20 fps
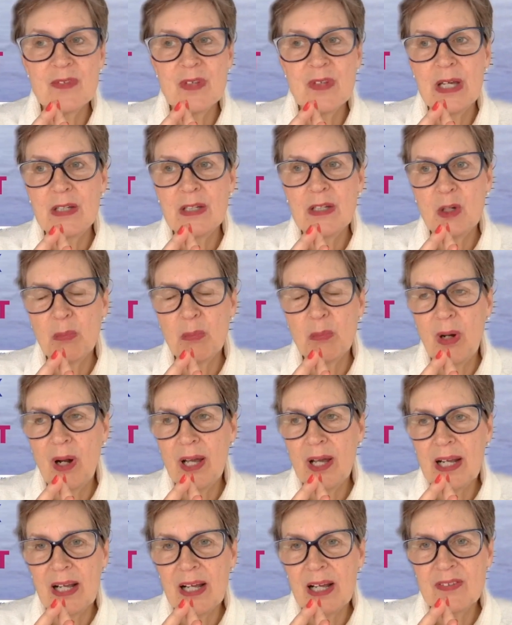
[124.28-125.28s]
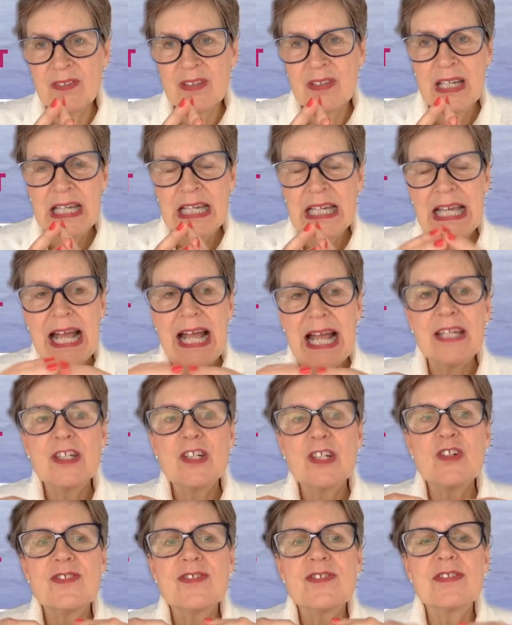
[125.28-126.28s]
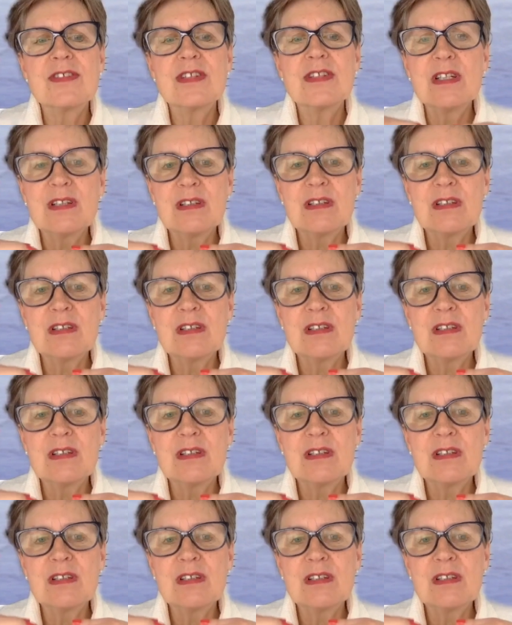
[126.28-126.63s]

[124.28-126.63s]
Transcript: and your products, and you're still